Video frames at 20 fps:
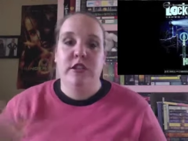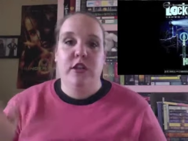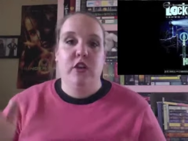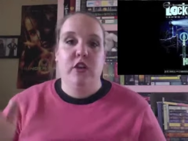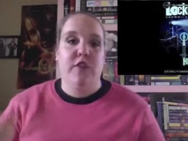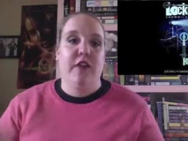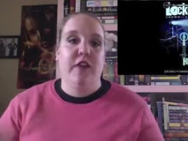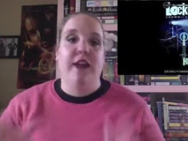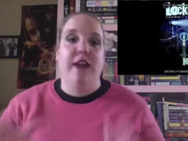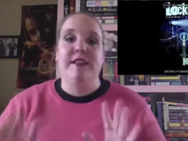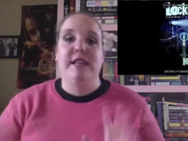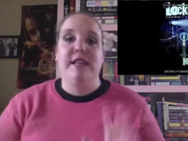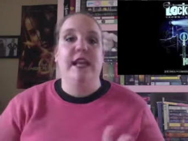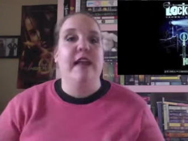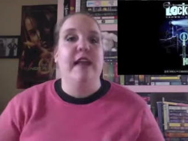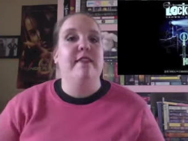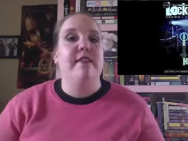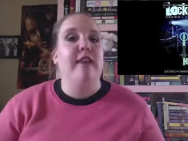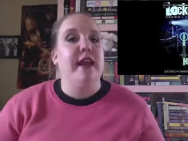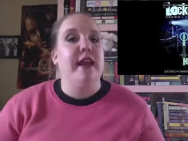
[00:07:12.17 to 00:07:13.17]
If I said
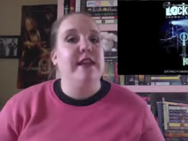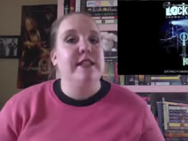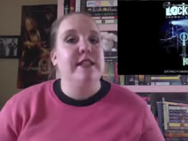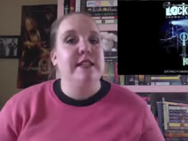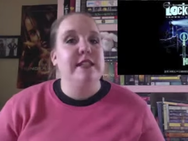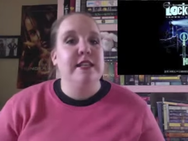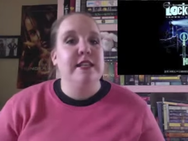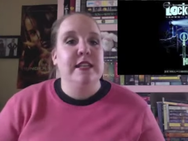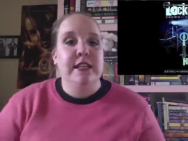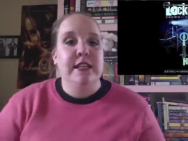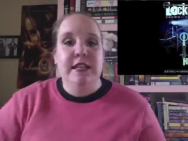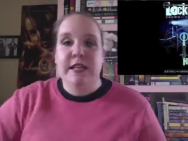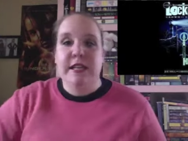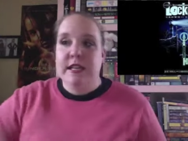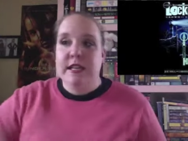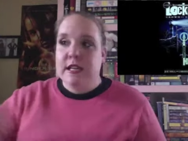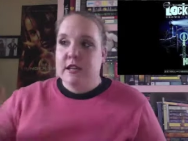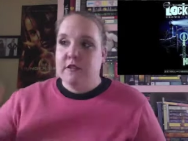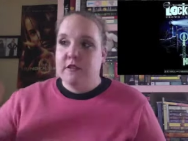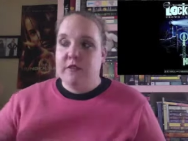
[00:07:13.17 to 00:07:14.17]
I liked
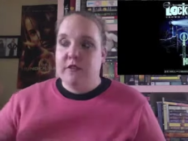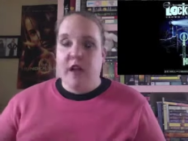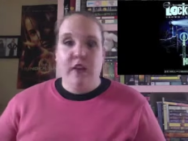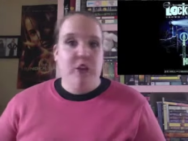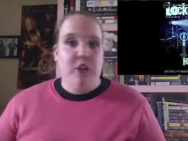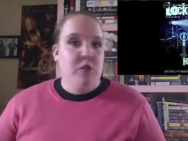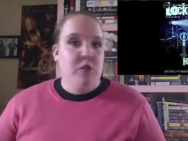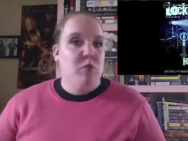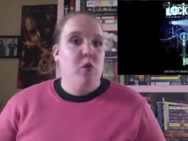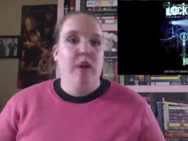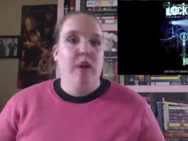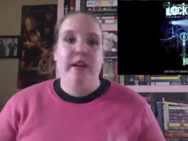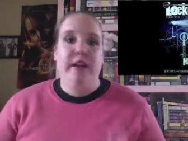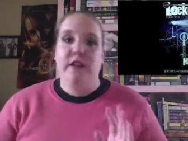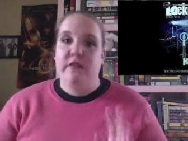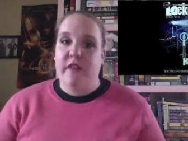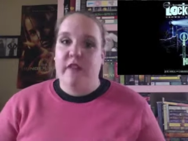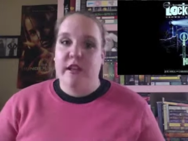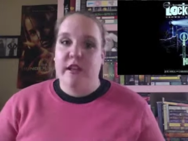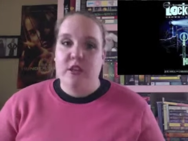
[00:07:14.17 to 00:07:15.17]
Volume 1
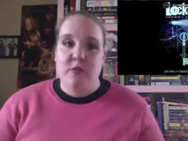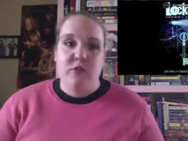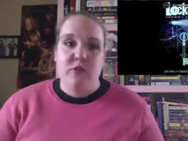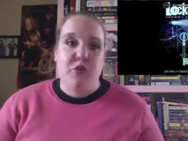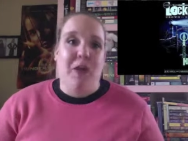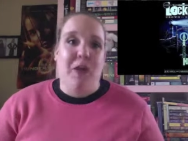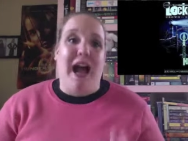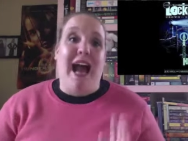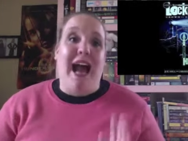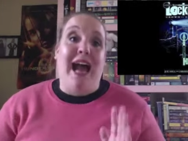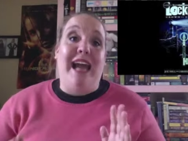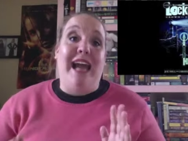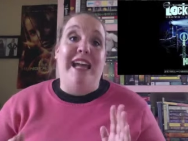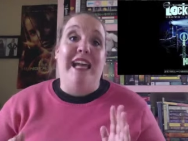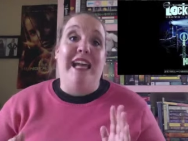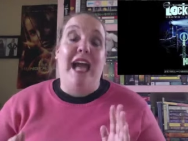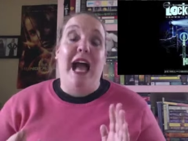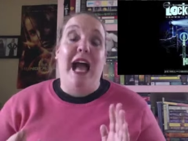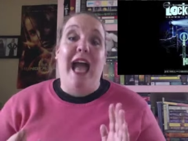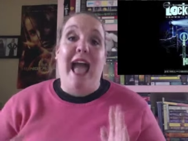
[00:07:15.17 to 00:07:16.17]
and Volume 2,
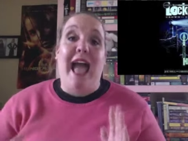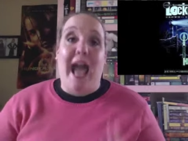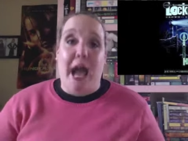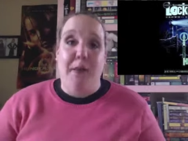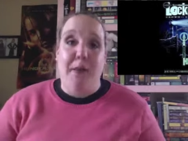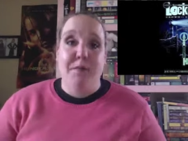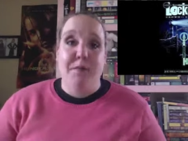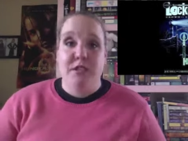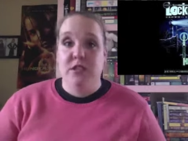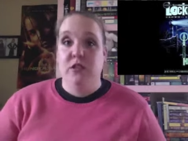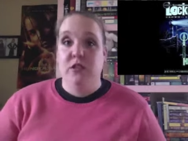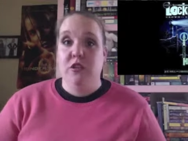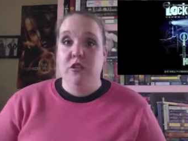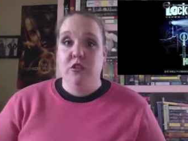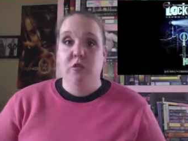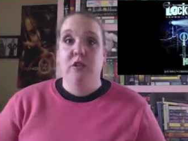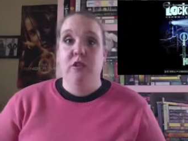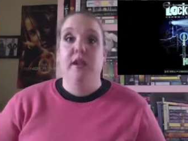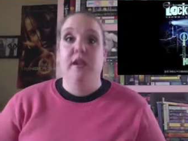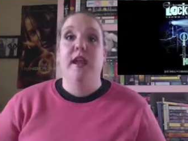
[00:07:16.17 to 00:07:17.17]
I
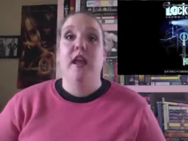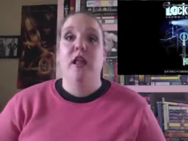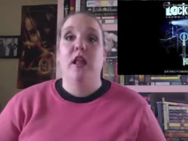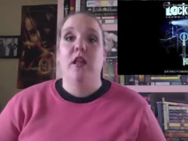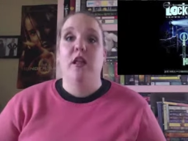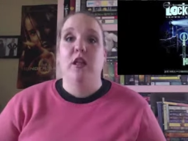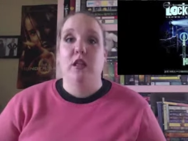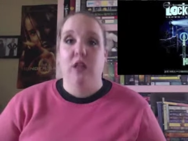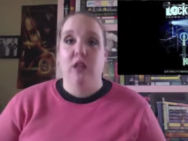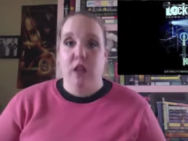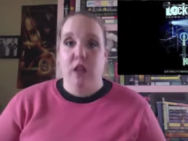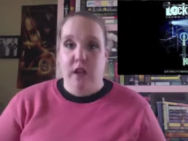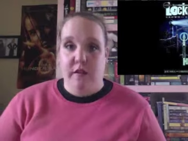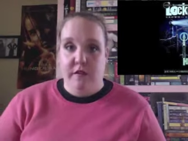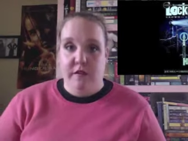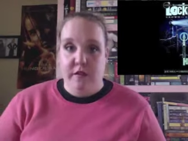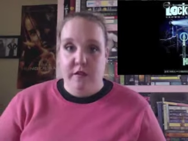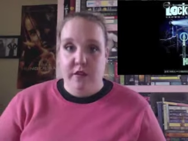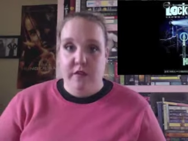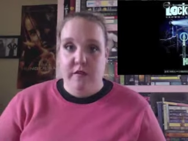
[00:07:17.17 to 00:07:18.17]
absolutely
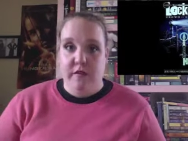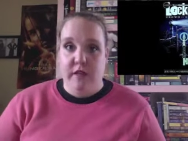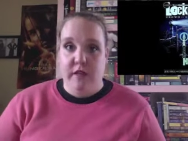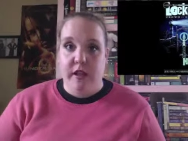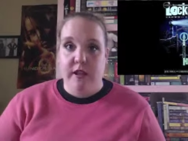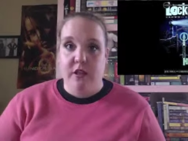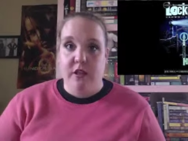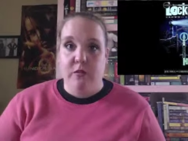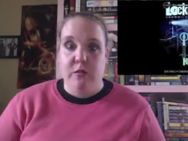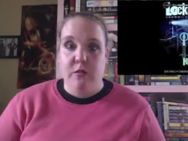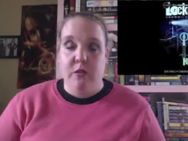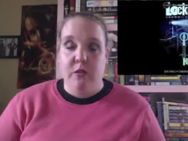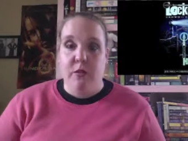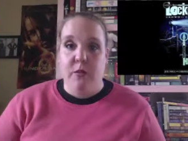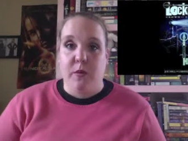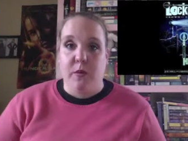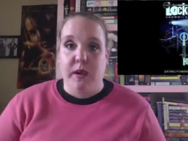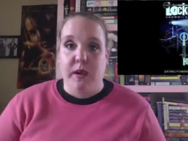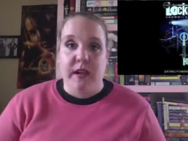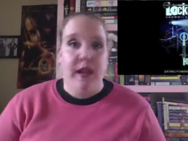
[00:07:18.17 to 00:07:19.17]
loved Volume
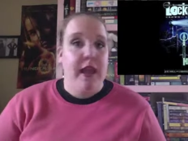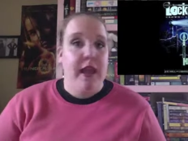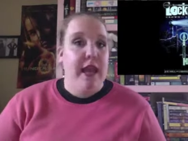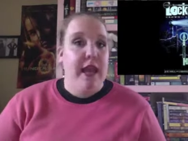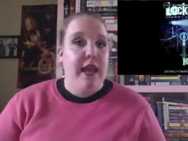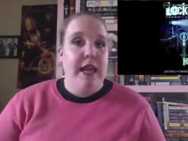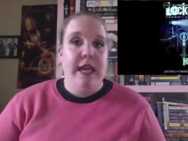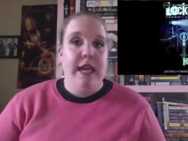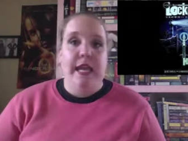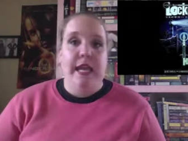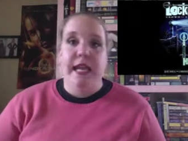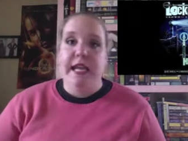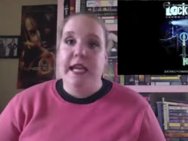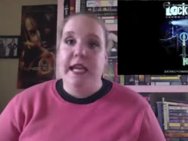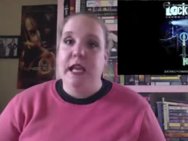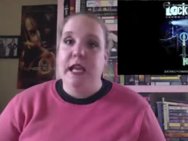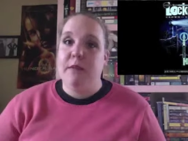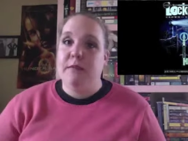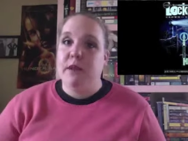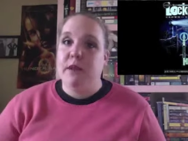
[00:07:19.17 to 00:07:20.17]
3. It
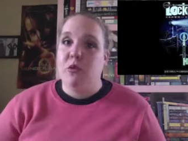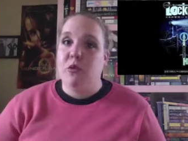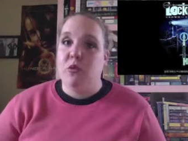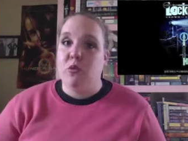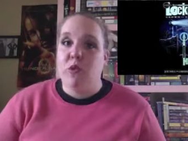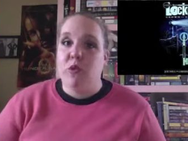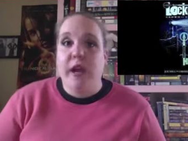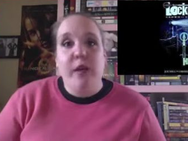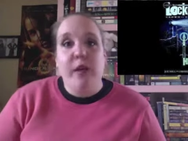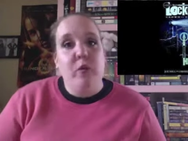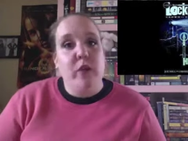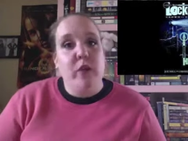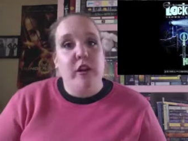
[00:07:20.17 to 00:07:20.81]
hit me right